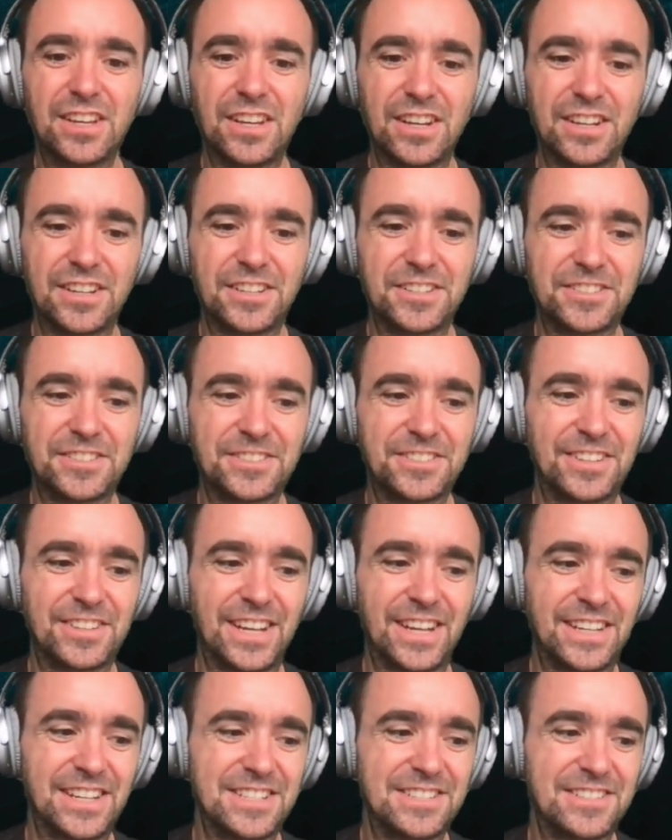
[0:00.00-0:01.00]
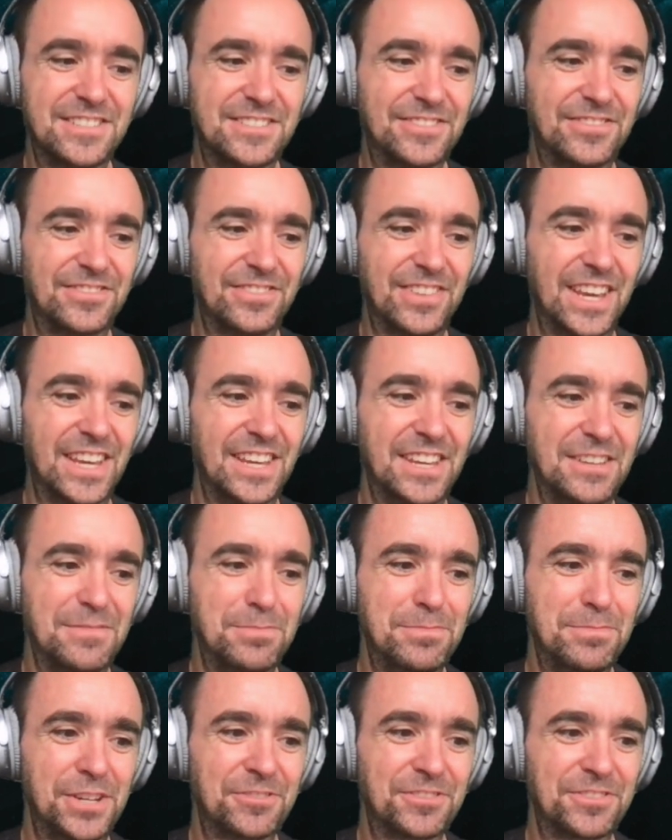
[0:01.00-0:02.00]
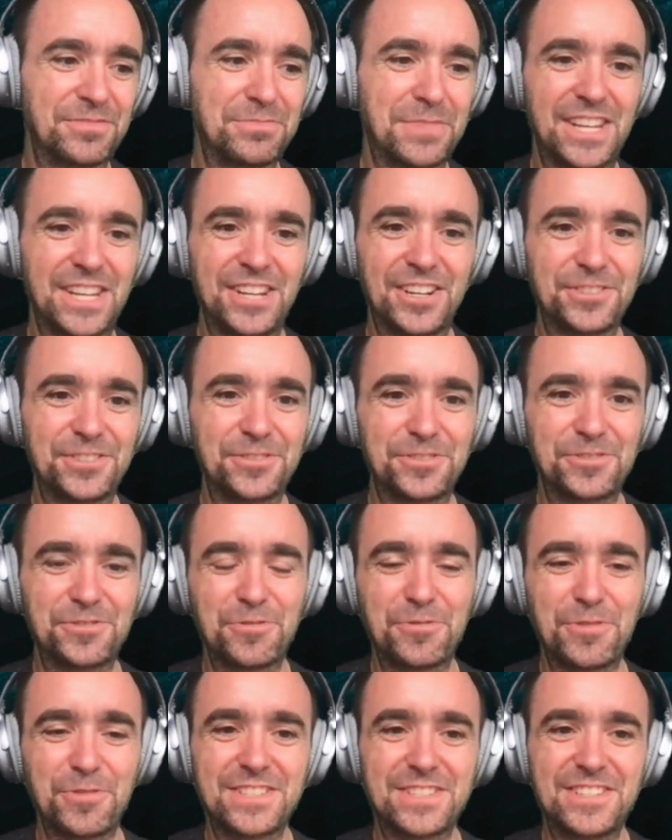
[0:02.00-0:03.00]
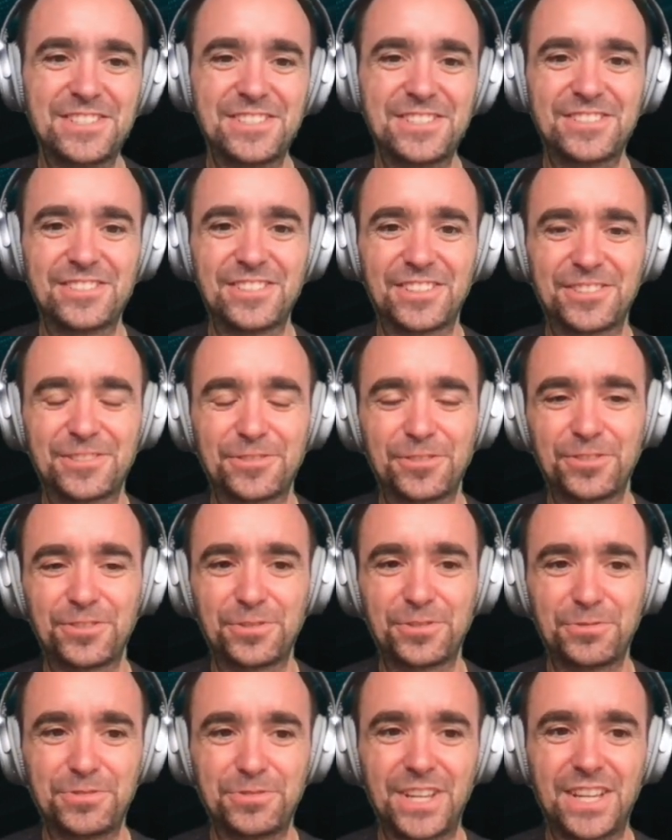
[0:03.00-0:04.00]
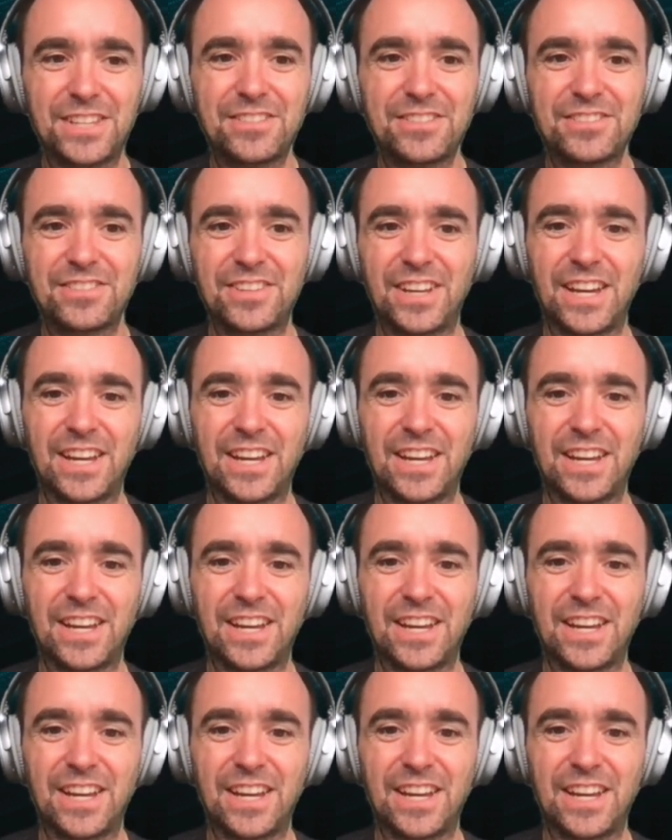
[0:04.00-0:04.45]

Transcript: And it's way beyond many other OSs that don't do that.